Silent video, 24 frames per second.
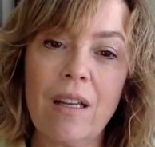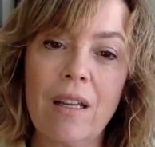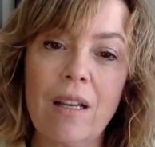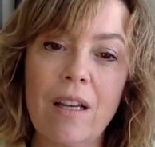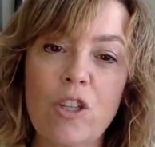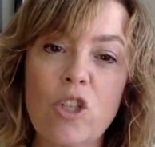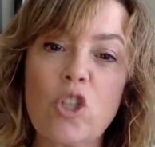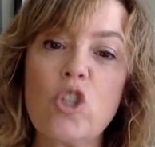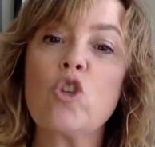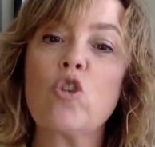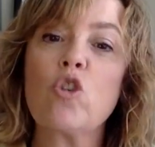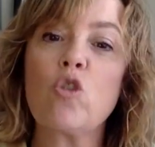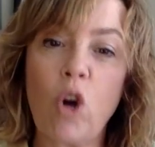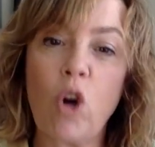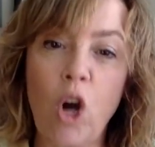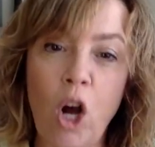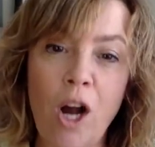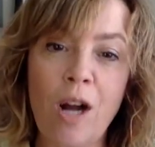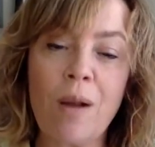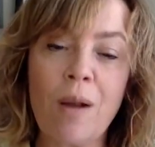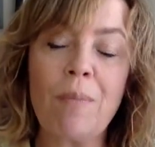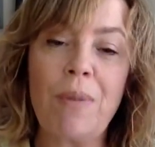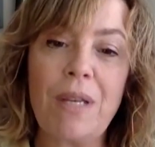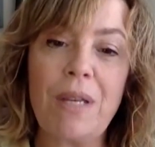a
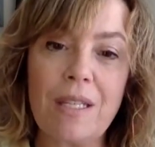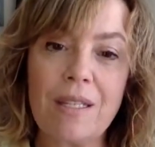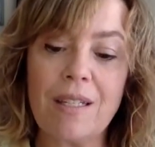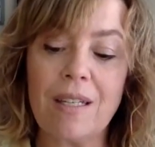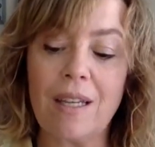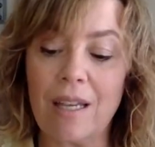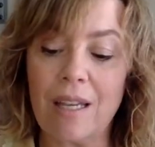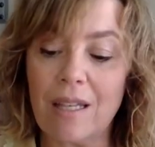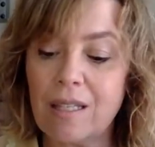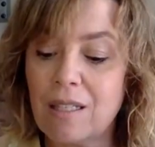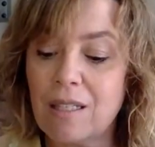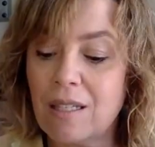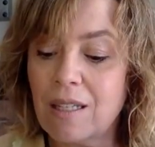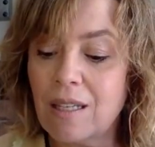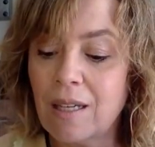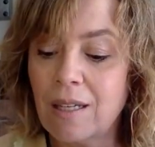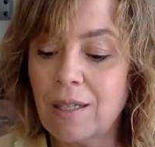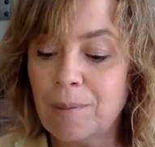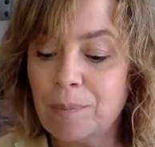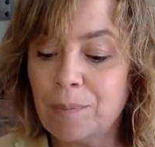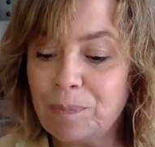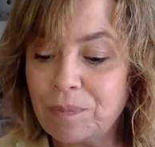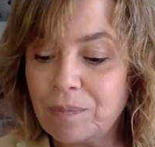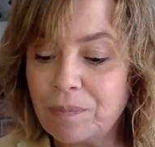strong business.
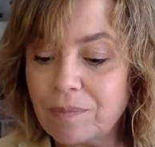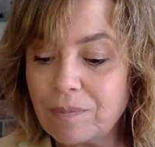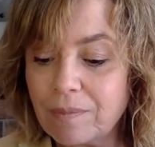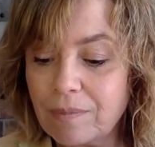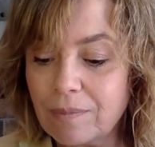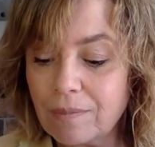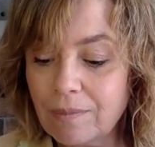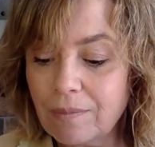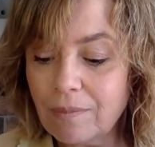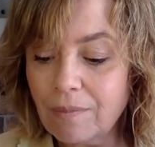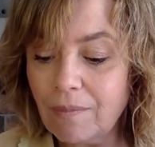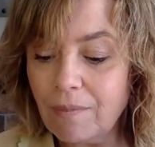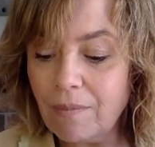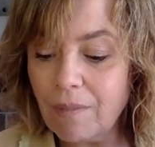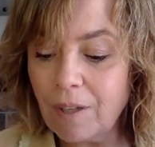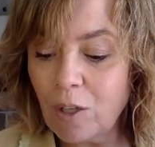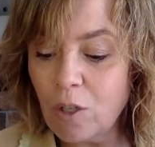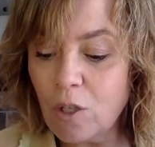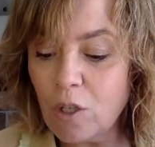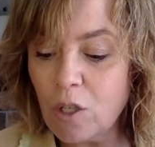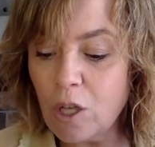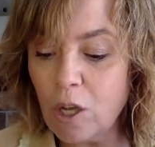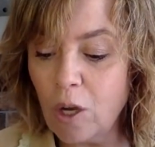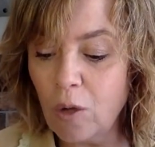
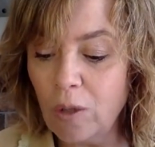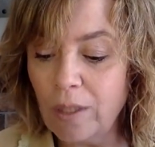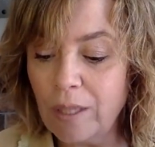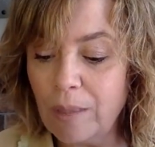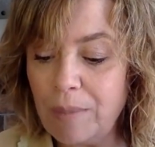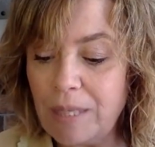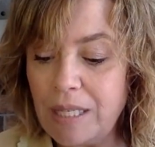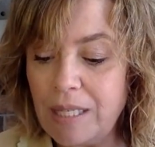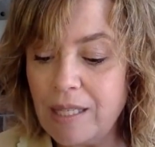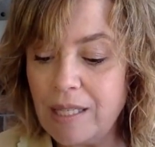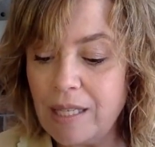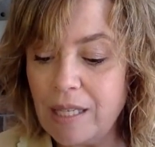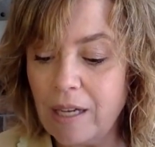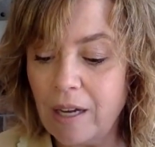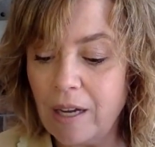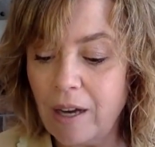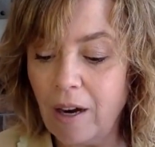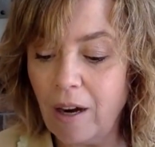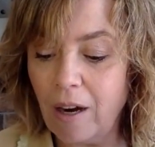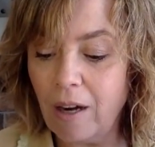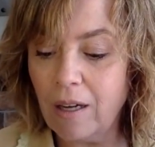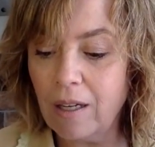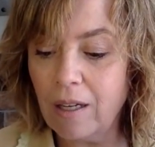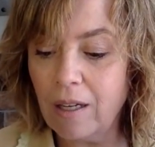So let me see here.